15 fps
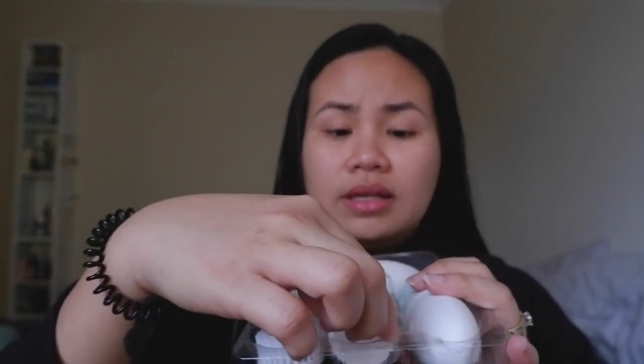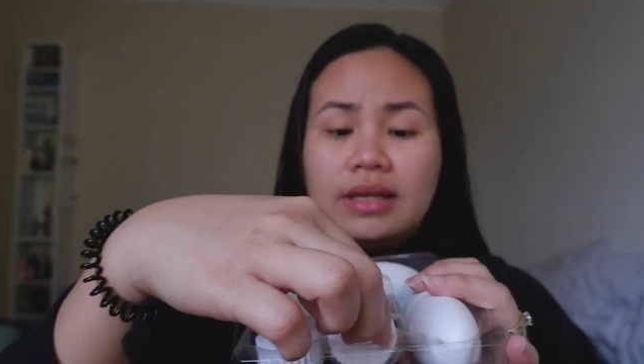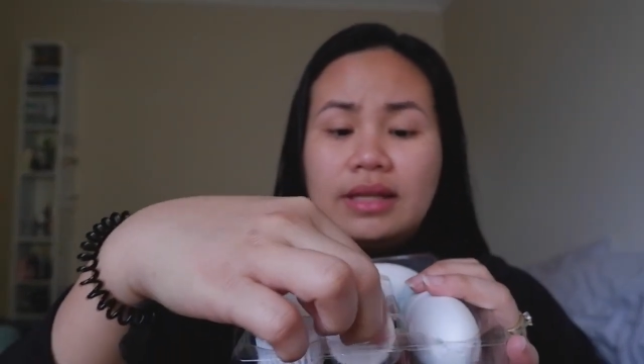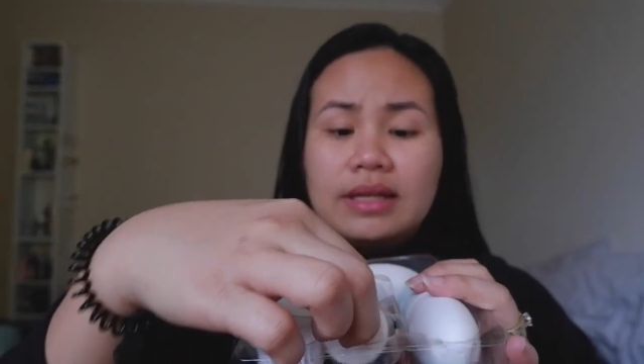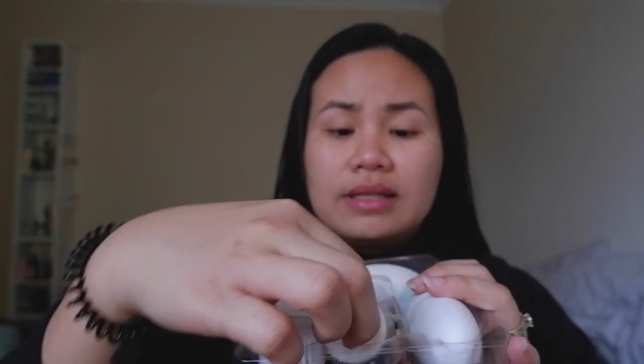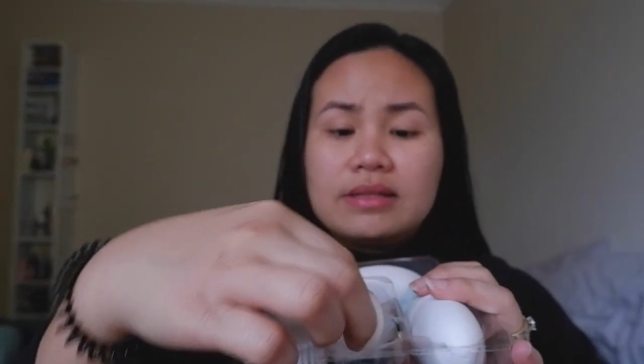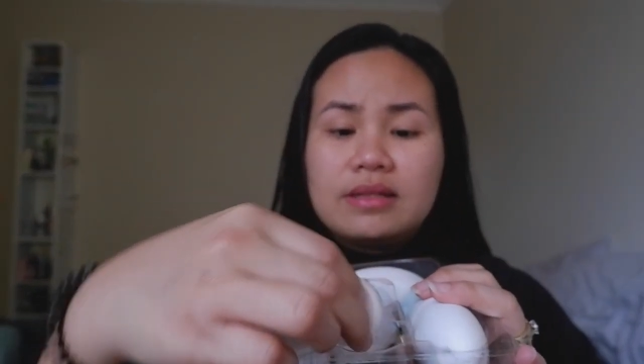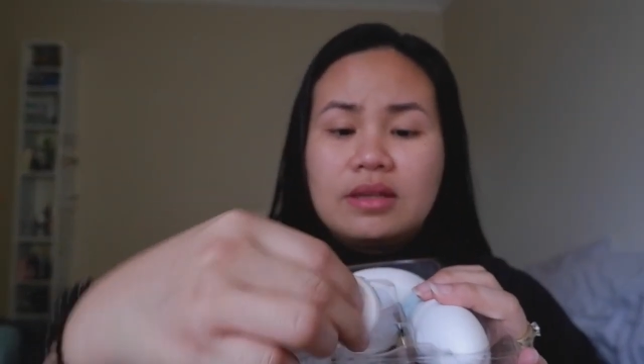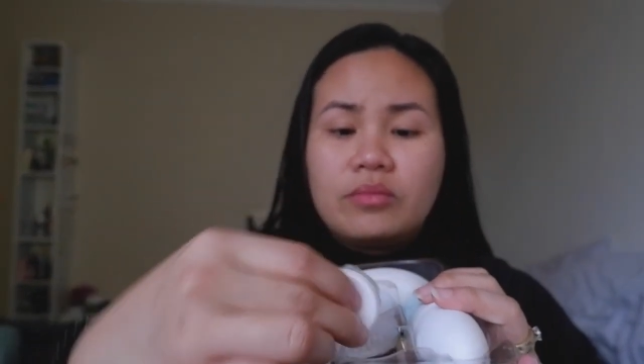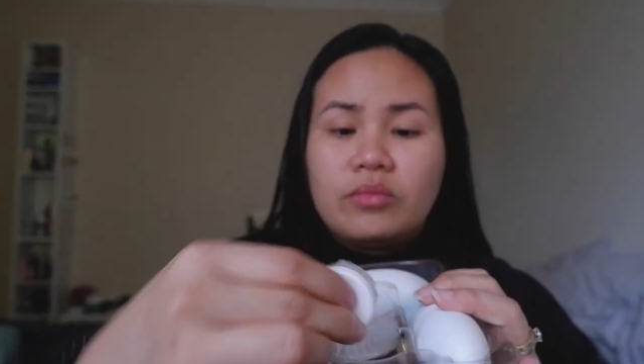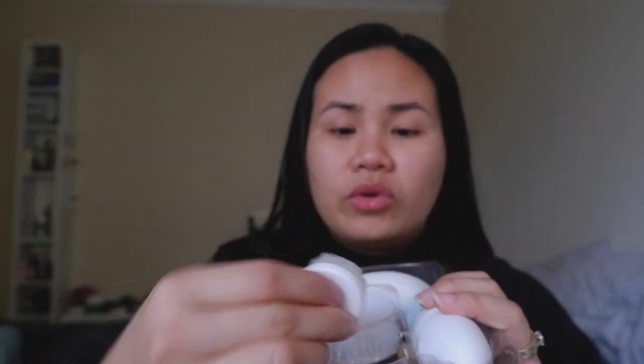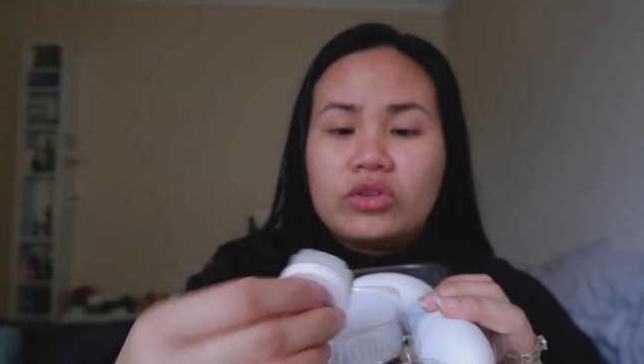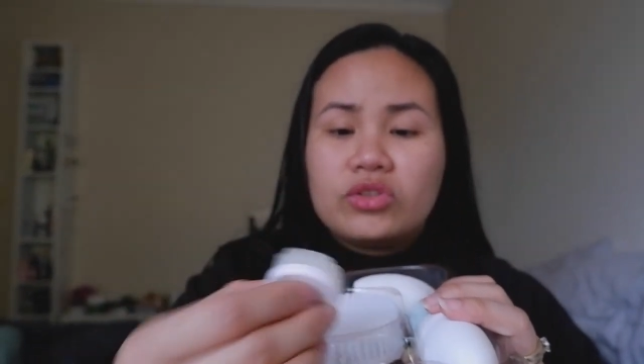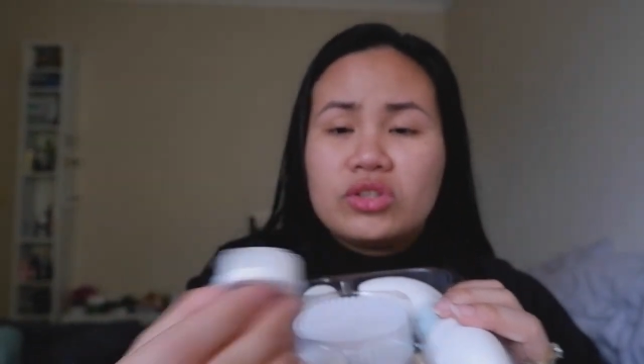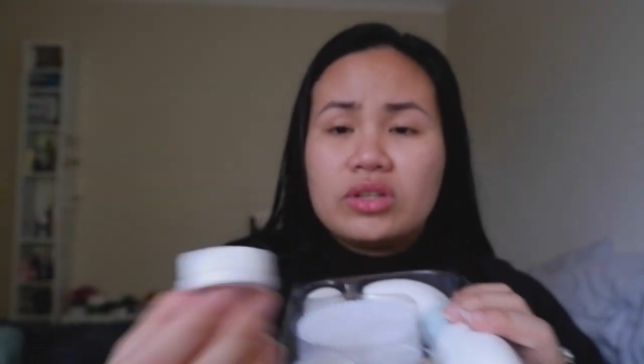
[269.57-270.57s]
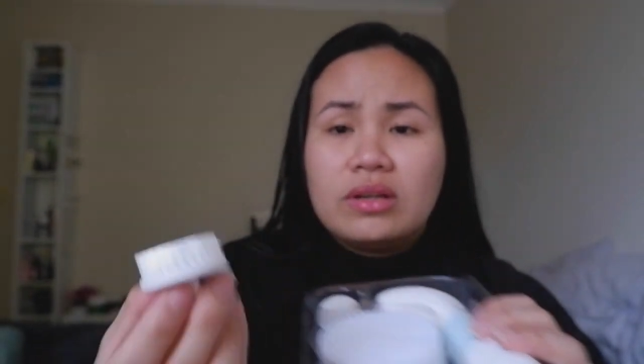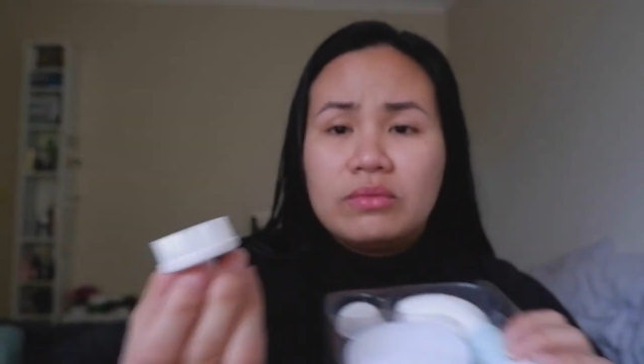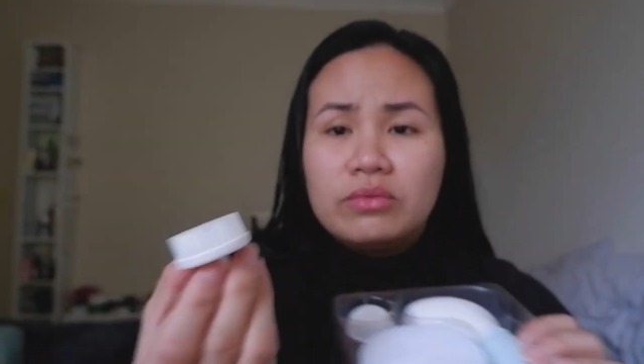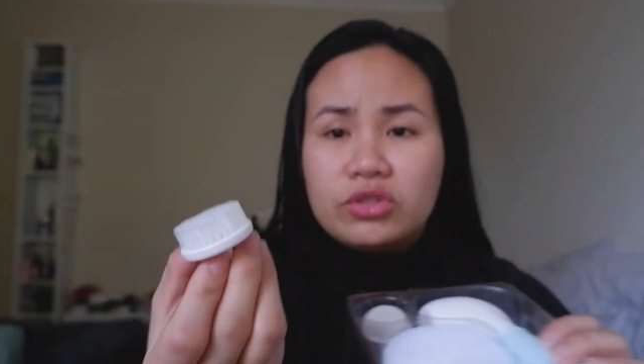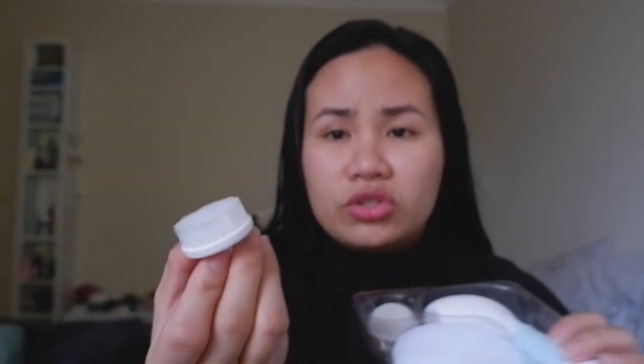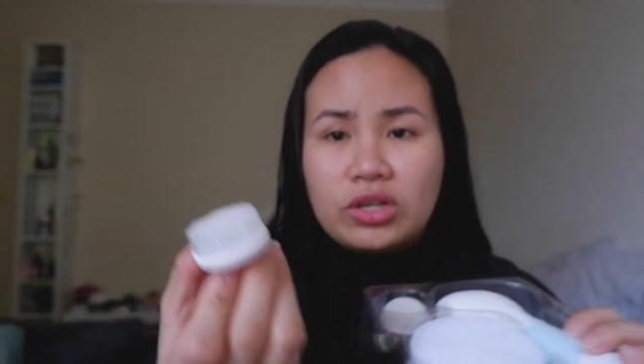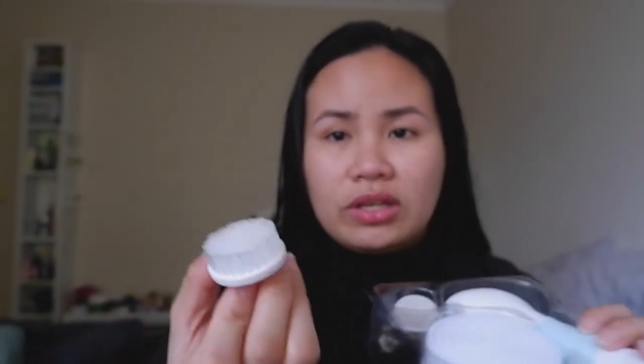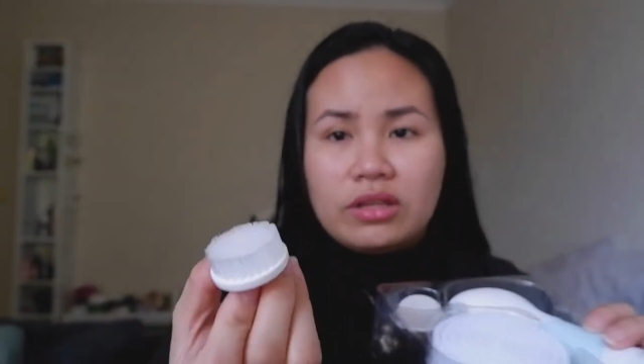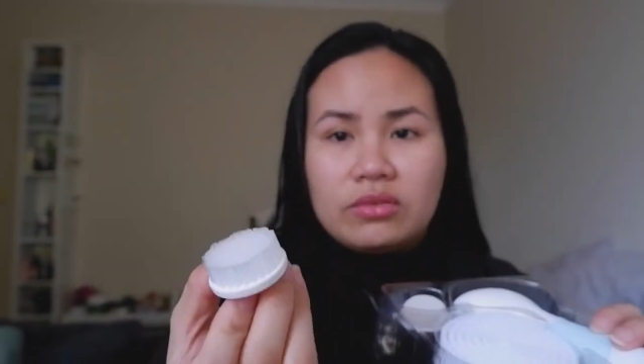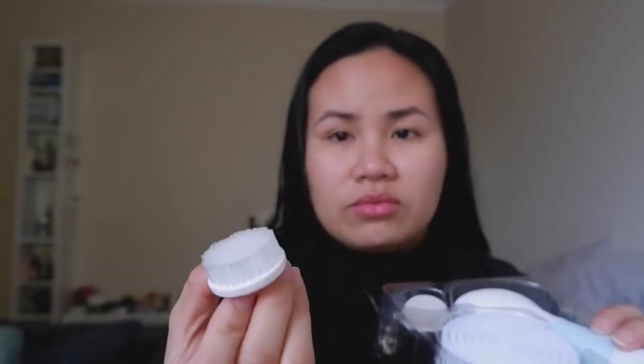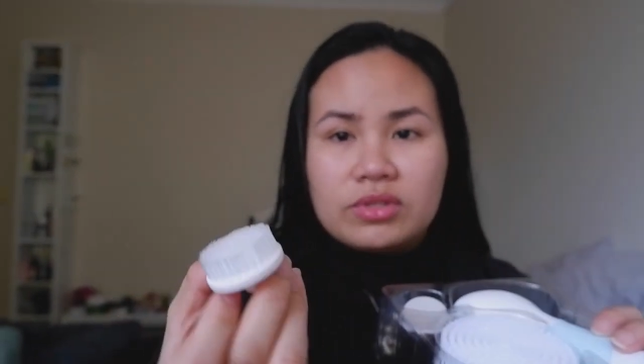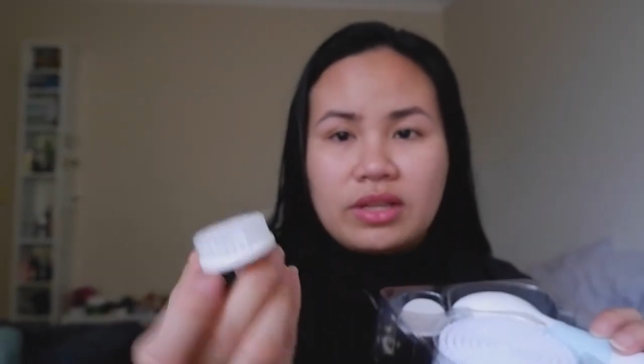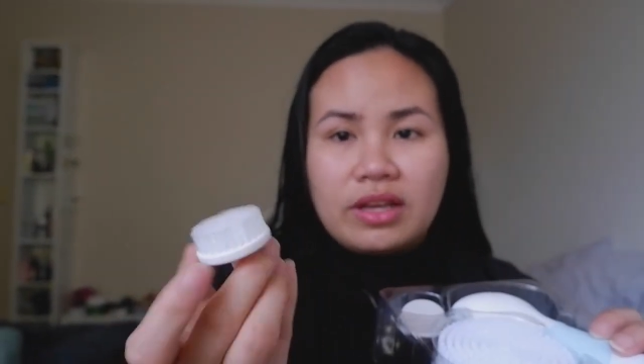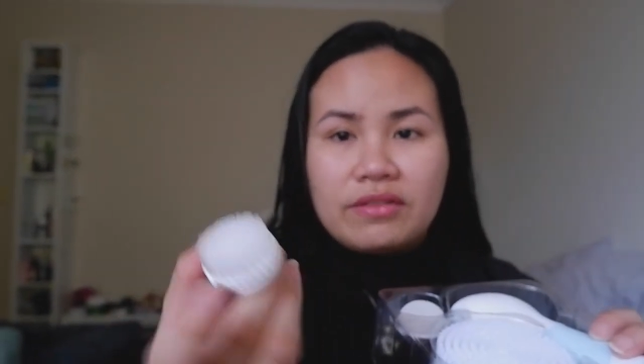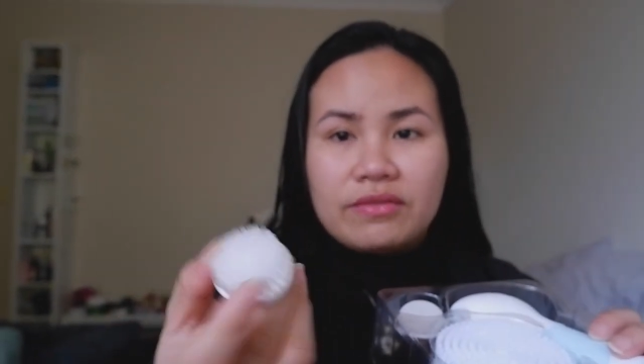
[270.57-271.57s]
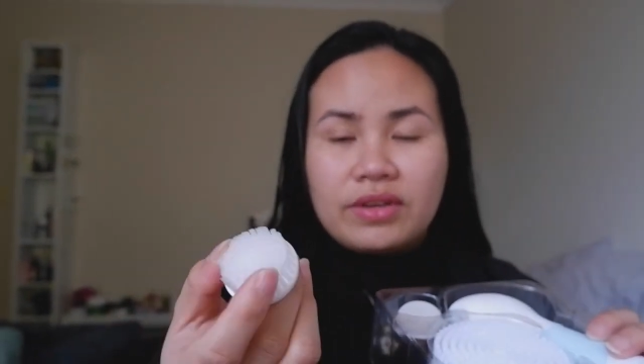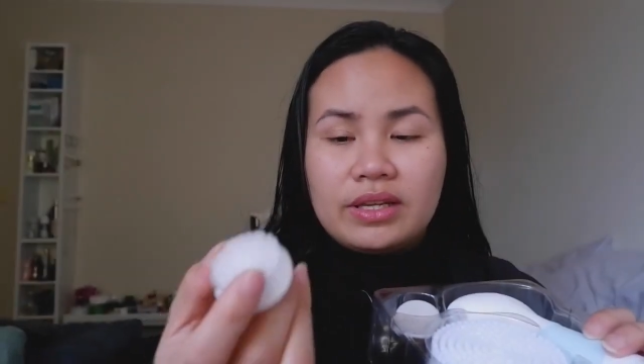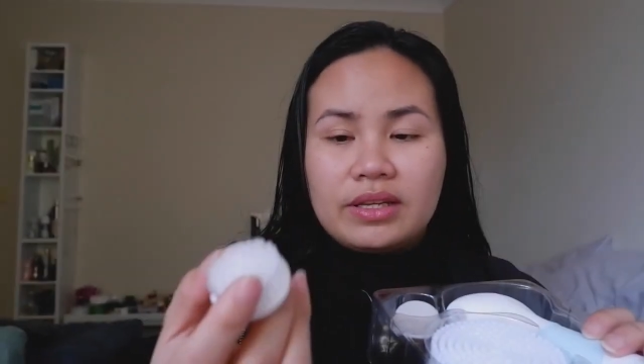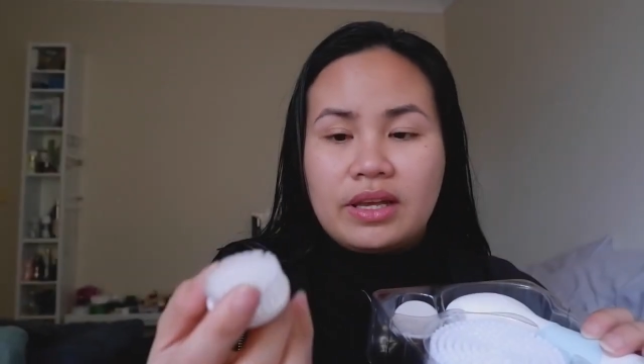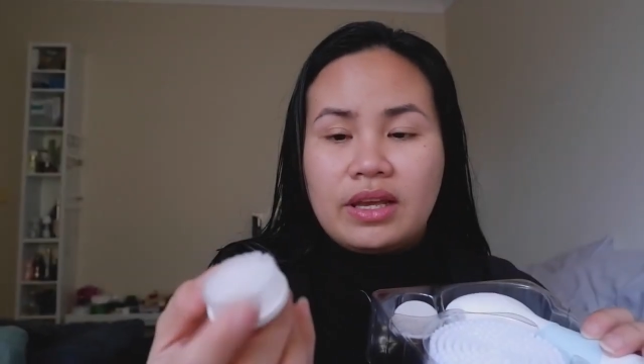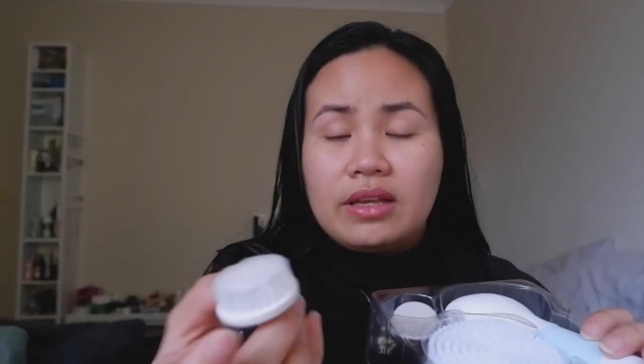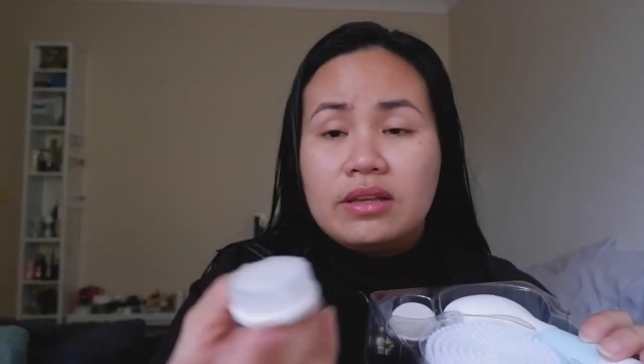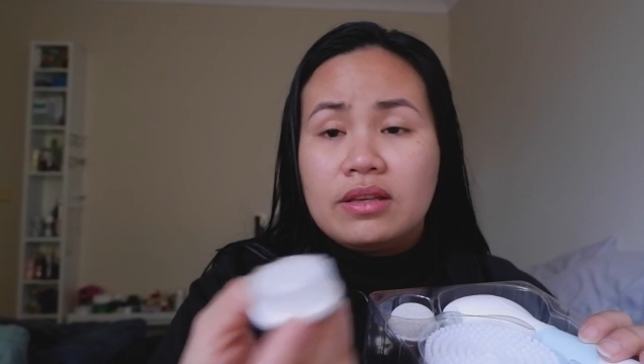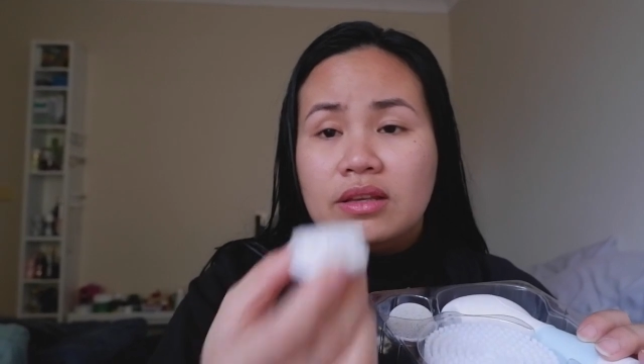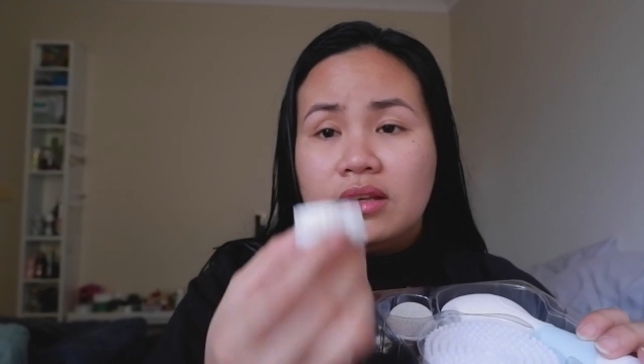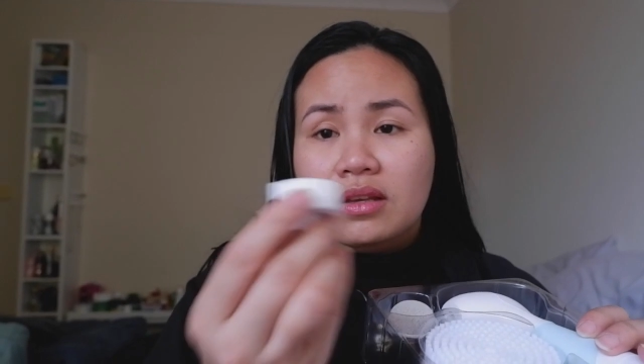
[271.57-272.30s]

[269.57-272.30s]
cleansing brush, which I use every day.